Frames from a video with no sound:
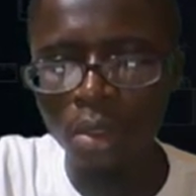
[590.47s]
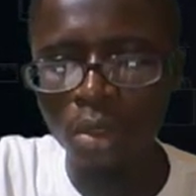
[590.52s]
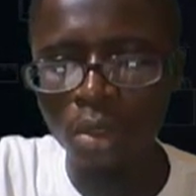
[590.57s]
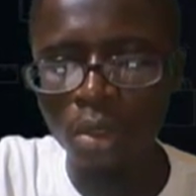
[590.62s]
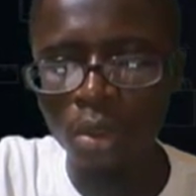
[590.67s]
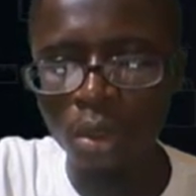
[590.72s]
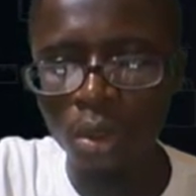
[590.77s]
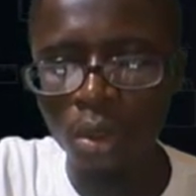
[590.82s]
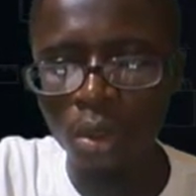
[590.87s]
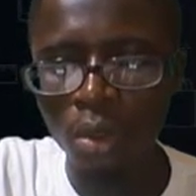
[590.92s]

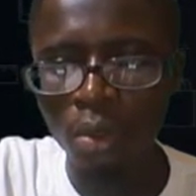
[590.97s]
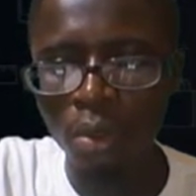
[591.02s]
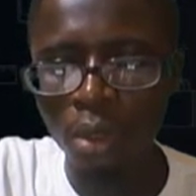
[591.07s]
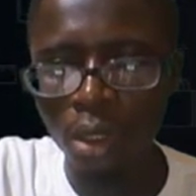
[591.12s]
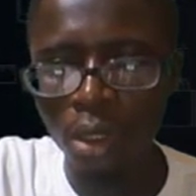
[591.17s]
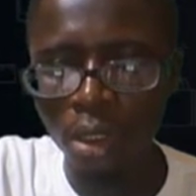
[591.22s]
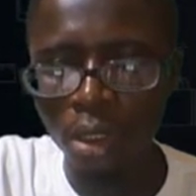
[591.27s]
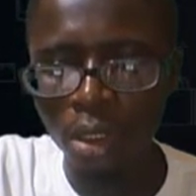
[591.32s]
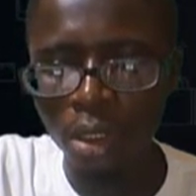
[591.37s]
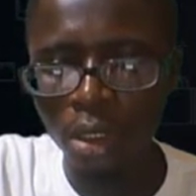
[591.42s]
So
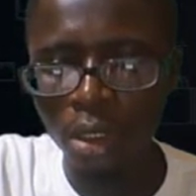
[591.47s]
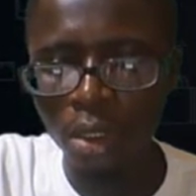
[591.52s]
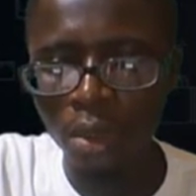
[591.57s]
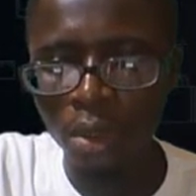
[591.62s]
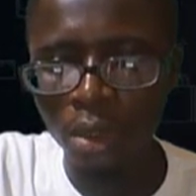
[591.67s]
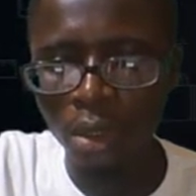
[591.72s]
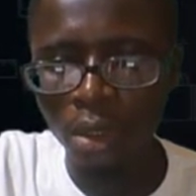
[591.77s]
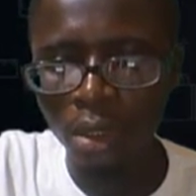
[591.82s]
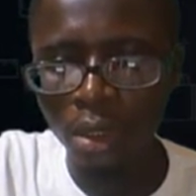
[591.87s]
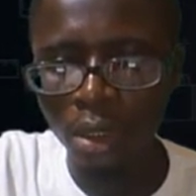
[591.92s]
we're still
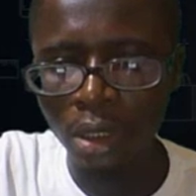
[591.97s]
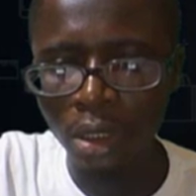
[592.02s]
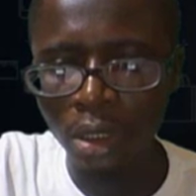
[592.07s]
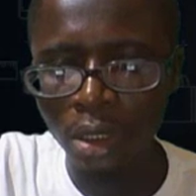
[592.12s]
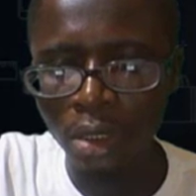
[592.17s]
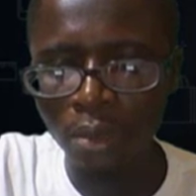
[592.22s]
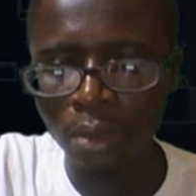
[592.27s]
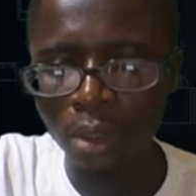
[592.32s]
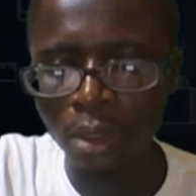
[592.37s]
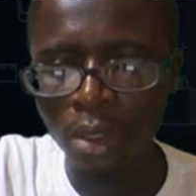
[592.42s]
using
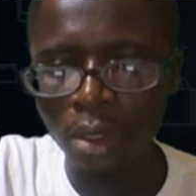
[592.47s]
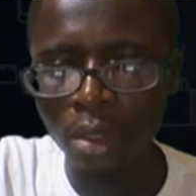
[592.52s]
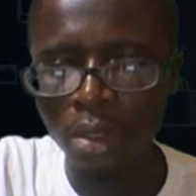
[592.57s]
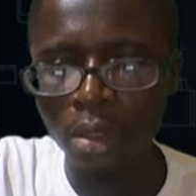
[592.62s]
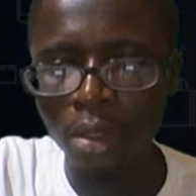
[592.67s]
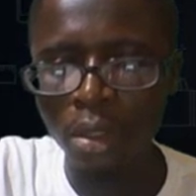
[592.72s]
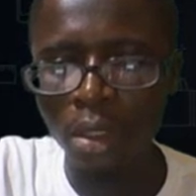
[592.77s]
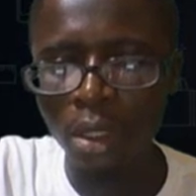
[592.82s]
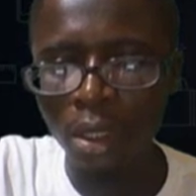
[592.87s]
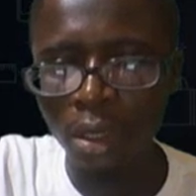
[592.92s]
this
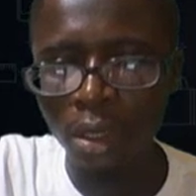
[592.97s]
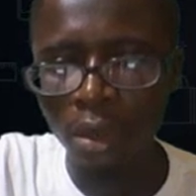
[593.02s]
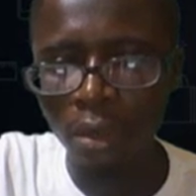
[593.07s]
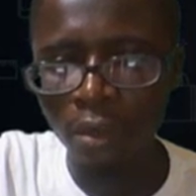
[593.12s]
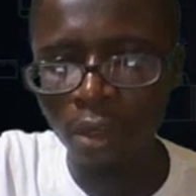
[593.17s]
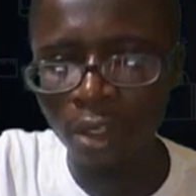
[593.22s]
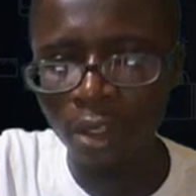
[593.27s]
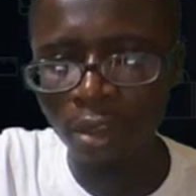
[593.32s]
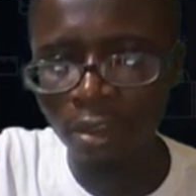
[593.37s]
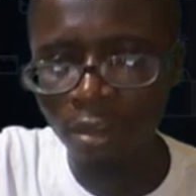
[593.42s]
because
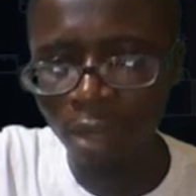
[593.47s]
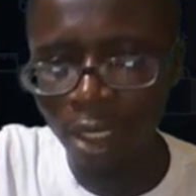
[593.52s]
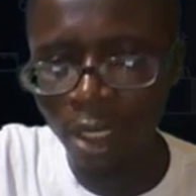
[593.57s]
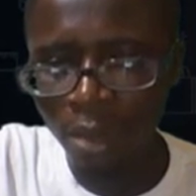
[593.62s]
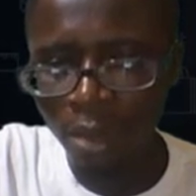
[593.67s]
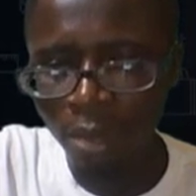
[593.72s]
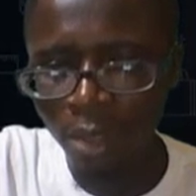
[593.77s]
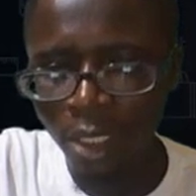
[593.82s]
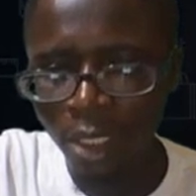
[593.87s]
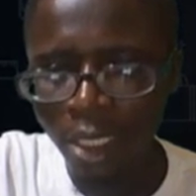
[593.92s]
for the
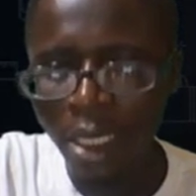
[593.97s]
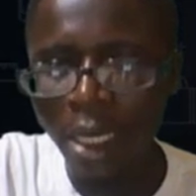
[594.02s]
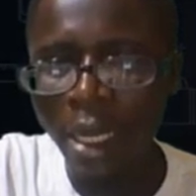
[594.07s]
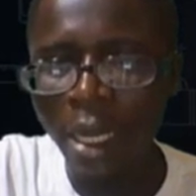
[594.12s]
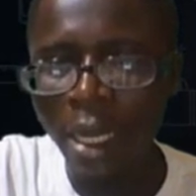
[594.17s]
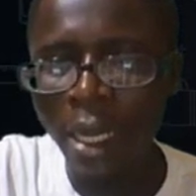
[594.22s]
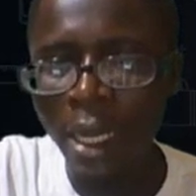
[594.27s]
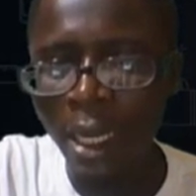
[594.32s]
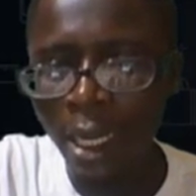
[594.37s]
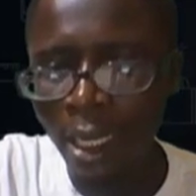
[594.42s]
first pick
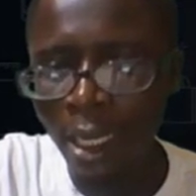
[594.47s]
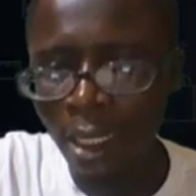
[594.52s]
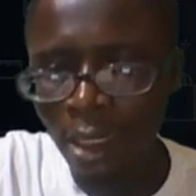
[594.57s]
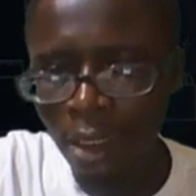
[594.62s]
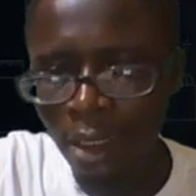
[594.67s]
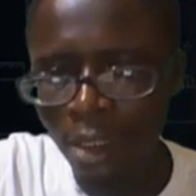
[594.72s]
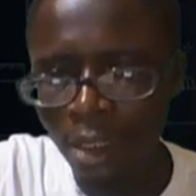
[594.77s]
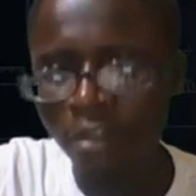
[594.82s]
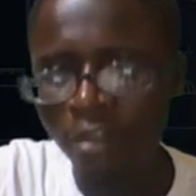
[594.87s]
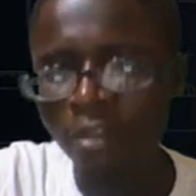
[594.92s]

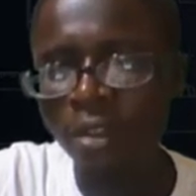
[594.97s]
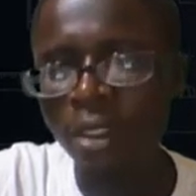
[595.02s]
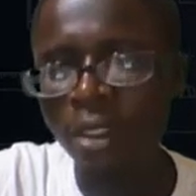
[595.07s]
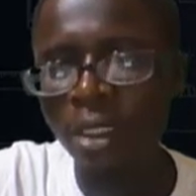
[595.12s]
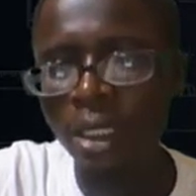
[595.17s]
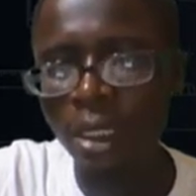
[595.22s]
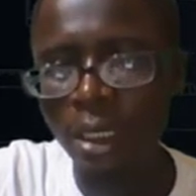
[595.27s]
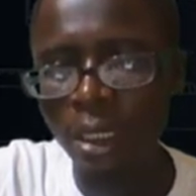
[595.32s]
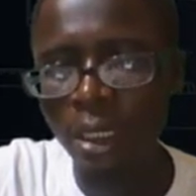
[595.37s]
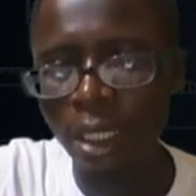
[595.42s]
and for
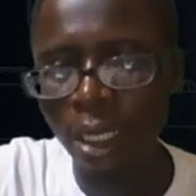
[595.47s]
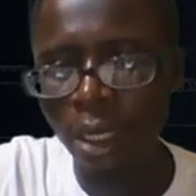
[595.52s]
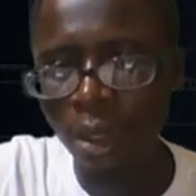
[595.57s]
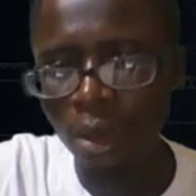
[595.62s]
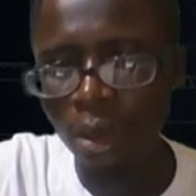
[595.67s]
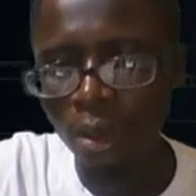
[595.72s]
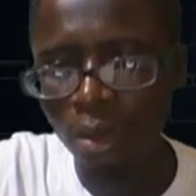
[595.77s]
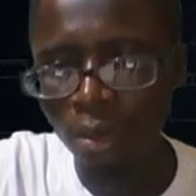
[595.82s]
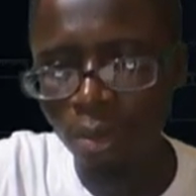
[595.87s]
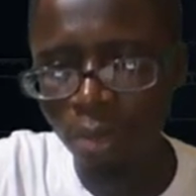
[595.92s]
the
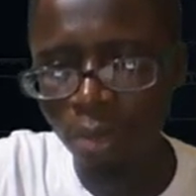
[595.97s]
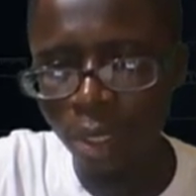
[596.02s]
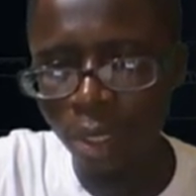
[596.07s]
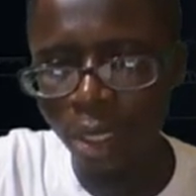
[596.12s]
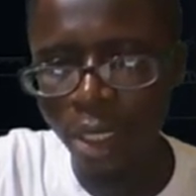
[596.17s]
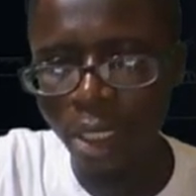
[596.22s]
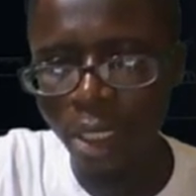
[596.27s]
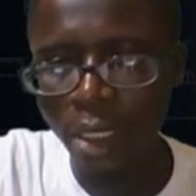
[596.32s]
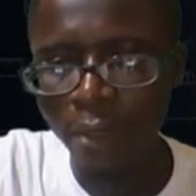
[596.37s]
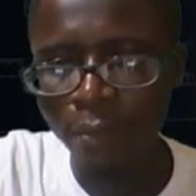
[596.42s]
second
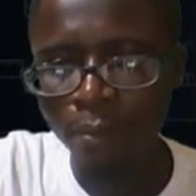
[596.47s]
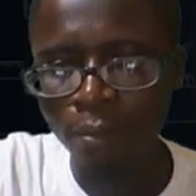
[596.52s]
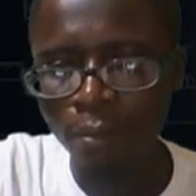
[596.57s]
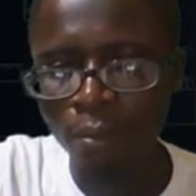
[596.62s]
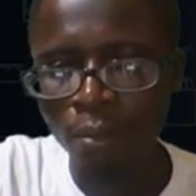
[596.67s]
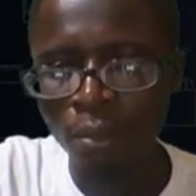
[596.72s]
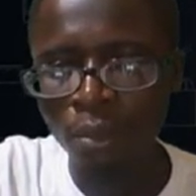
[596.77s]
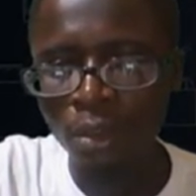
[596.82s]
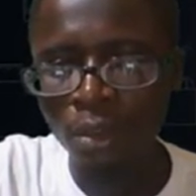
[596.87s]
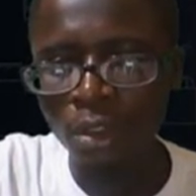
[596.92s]
pick.
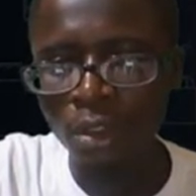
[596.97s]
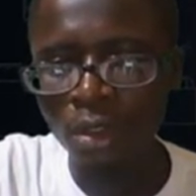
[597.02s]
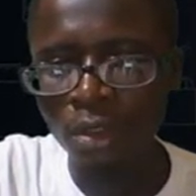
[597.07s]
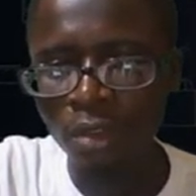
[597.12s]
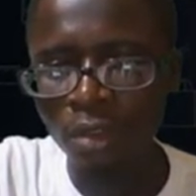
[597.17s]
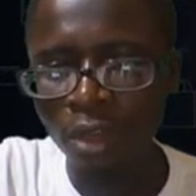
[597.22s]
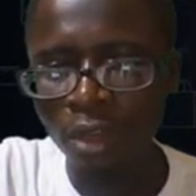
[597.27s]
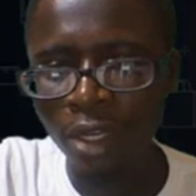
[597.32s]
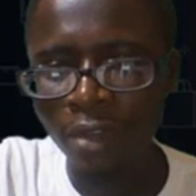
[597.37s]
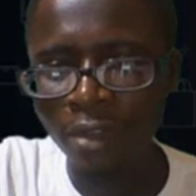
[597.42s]

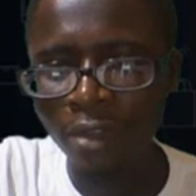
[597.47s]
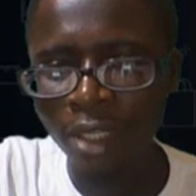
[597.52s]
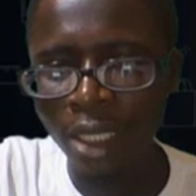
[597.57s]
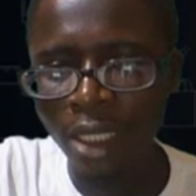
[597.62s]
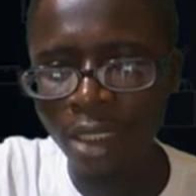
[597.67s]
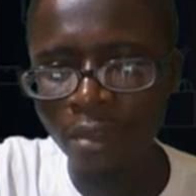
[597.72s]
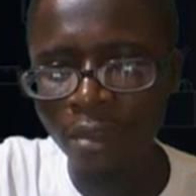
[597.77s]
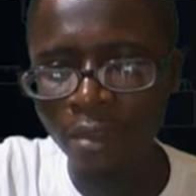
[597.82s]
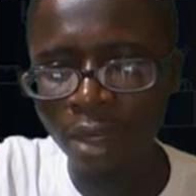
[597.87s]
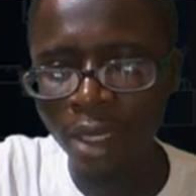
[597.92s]
So 5
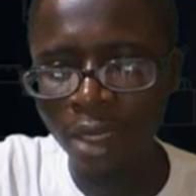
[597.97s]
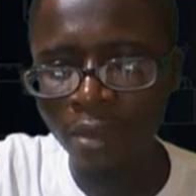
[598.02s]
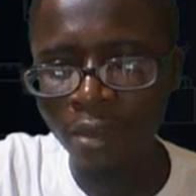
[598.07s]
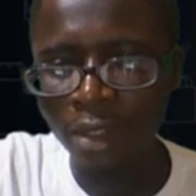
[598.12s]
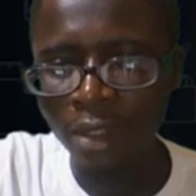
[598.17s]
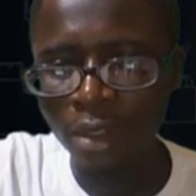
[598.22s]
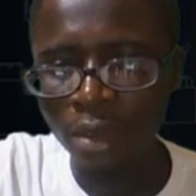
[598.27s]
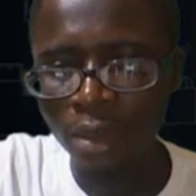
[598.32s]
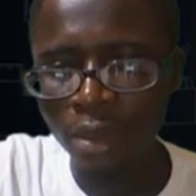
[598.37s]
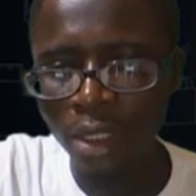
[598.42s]
times
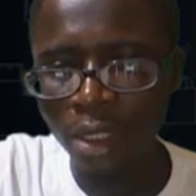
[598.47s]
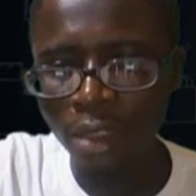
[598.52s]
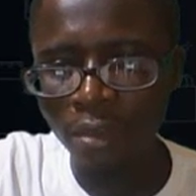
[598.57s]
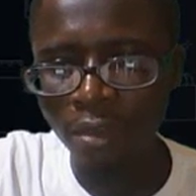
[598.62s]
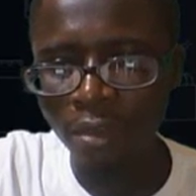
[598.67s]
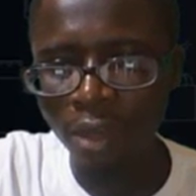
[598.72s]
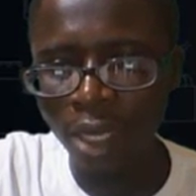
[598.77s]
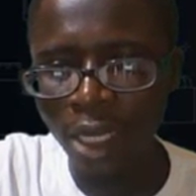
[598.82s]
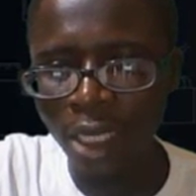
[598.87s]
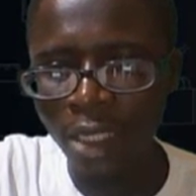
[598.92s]
5 is
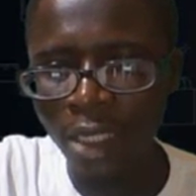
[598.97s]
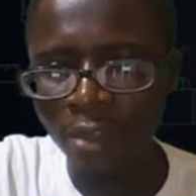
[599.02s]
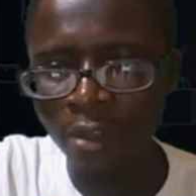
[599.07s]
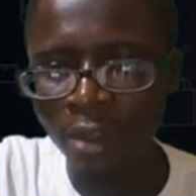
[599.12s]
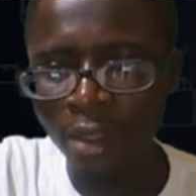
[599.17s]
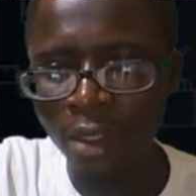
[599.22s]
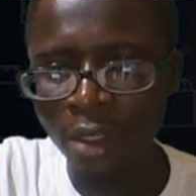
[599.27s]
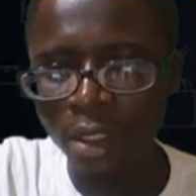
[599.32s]
25.